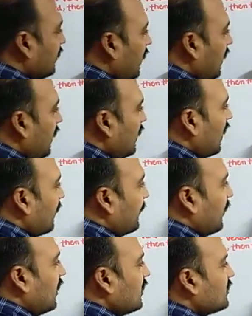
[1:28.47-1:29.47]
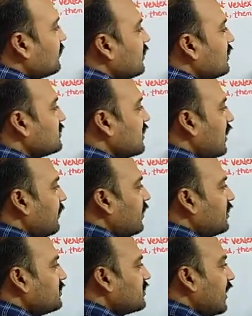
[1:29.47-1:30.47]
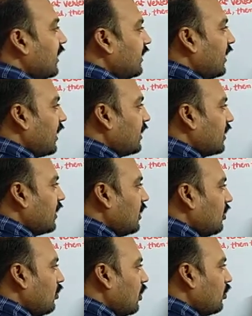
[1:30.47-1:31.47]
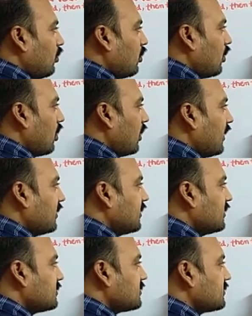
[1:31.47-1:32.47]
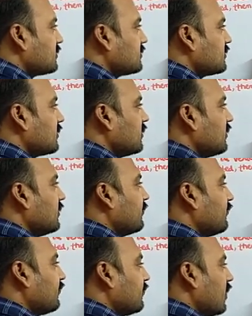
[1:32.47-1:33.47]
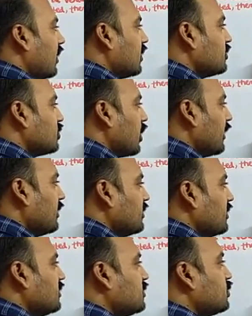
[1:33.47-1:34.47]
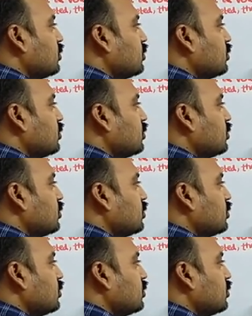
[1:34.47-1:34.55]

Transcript: TAP means rectangle. You have to draw like this and join these